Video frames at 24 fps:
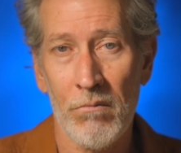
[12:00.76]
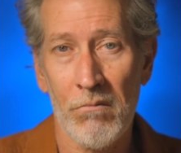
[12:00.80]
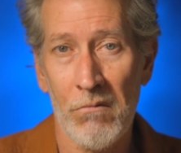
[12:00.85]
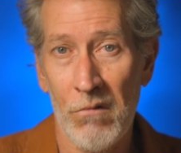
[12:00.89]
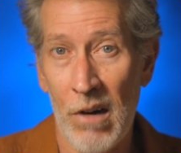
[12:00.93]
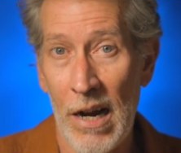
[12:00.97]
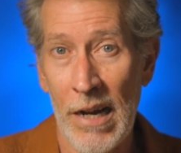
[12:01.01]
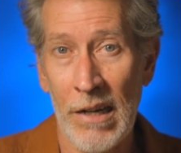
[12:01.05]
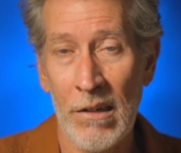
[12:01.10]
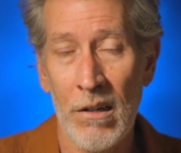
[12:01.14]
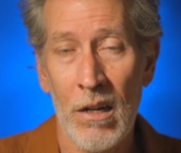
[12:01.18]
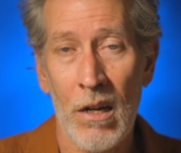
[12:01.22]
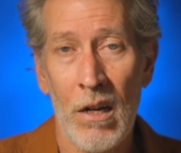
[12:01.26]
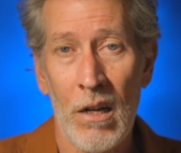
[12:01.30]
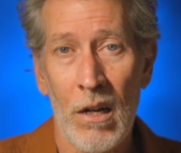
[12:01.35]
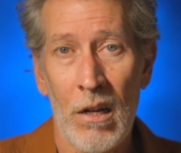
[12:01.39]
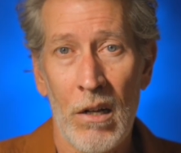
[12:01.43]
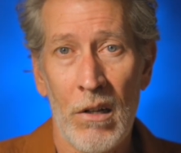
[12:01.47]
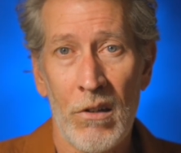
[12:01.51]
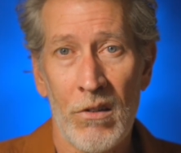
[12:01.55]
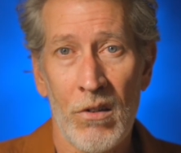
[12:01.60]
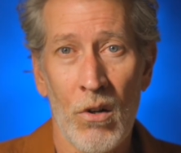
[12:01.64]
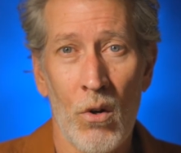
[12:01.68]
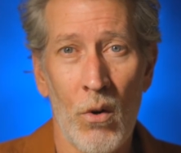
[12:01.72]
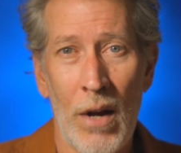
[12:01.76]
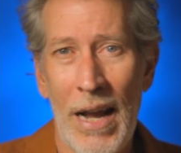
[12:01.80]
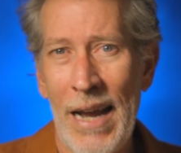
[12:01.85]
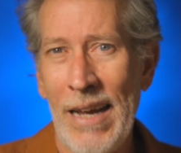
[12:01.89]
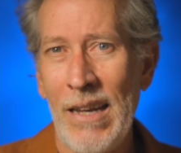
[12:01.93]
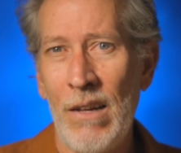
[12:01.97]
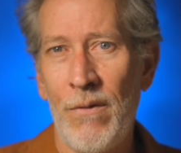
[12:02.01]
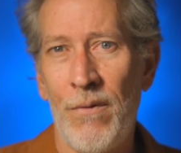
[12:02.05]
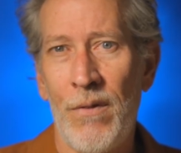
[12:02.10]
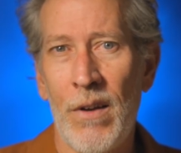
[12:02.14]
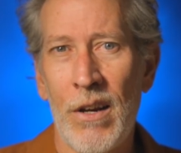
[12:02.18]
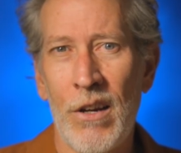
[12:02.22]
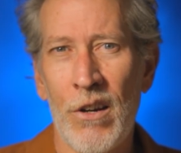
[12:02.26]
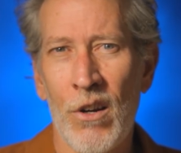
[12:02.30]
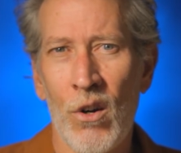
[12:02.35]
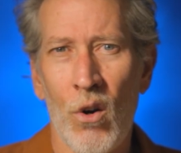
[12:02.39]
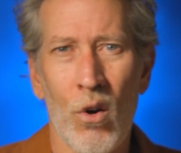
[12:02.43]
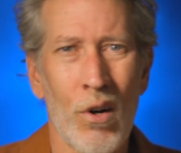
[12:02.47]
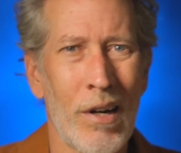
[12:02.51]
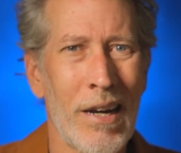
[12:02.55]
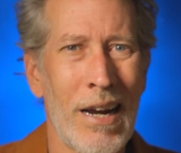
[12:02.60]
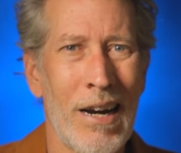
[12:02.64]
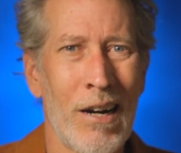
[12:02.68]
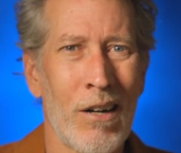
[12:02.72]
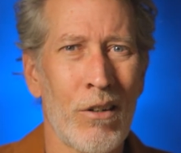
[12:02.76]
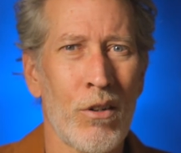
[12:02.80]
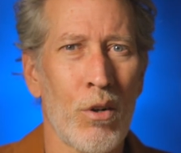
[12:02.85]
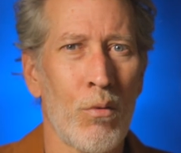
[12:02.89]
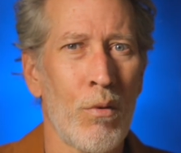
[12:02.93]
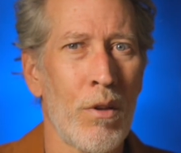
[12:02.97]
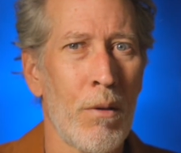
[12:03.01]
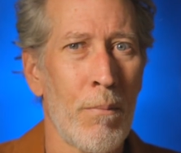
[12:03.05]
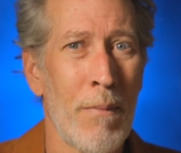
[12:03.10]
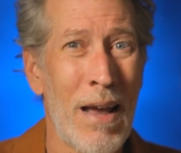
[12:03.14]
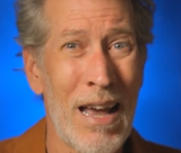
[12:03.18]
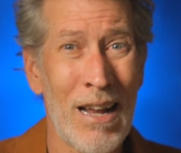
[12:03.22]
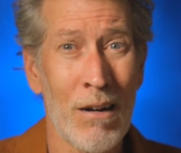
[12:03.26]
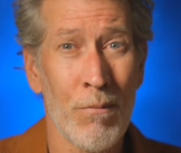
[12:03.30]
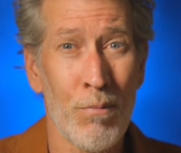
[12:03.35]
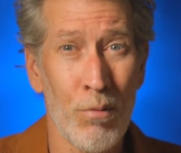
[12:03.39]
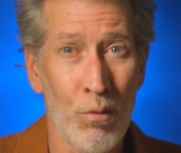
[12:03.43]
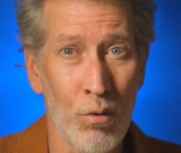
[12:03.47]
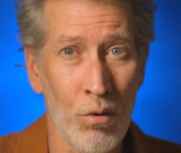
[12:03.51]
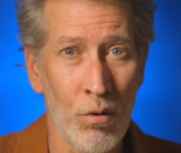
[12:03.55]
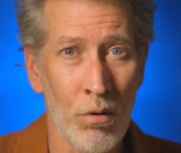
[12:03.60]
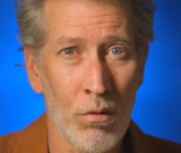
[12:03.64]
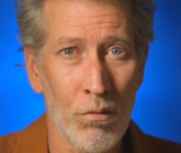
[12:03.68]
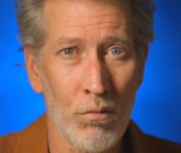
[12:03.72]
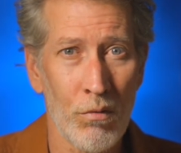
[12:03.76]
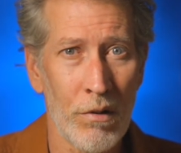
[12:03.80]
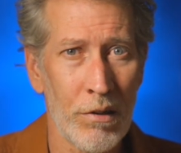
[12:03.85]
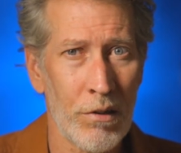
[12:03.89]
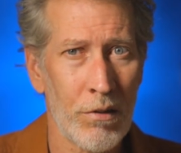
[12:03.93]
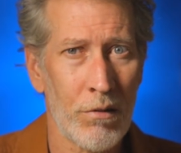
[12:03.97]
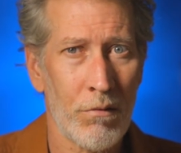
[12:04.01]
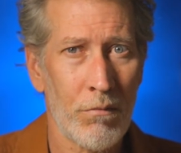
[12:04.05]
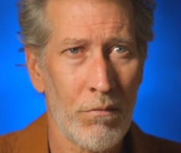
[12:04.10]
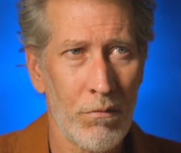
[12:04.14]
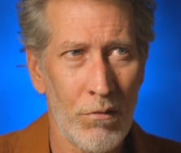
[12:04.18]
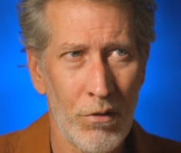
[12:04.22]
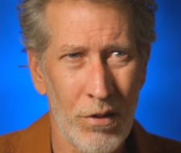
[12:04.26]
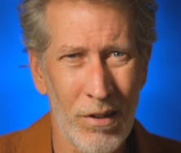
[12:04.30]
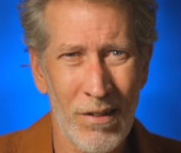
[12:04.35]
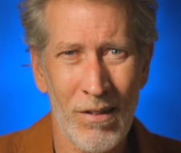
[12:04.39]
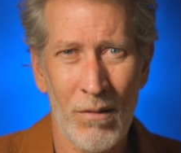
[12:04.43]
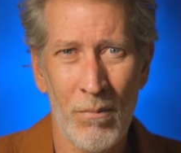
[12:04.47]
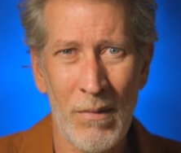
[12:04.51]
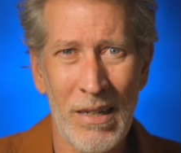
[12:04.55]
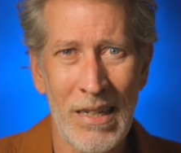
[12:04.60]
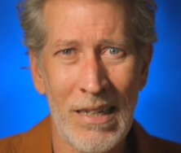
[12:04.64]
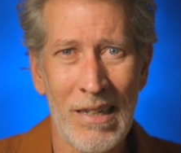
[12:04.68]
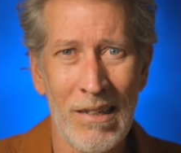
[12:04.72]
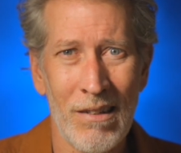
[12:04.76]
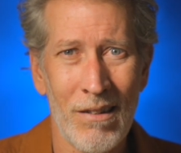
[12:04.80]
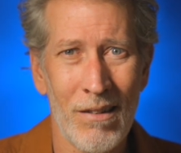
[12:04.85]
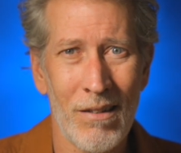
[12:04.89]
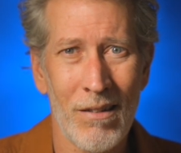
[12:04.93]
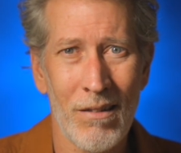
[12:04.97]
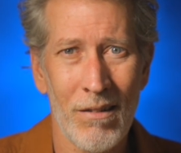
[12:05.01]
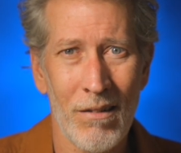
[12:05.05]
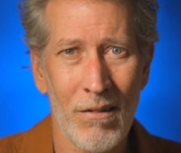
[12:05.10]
Right? So any figure or character with a mana pool, which just means